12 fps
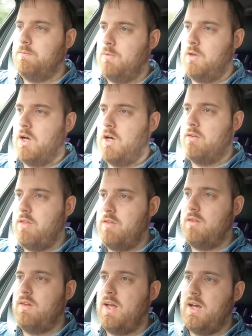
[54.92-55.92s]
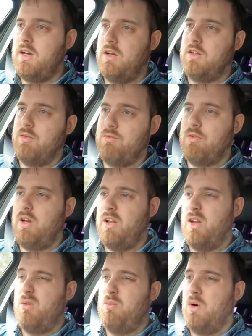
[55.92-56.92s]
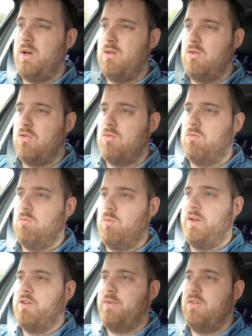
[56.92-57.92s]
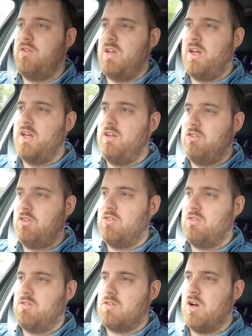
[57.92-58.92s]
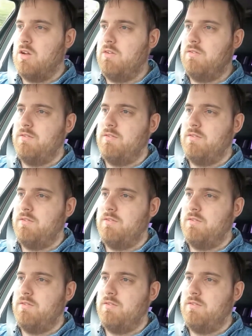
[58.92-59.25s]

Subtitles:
Other than that, I don't really know what else we're doing today, just kind of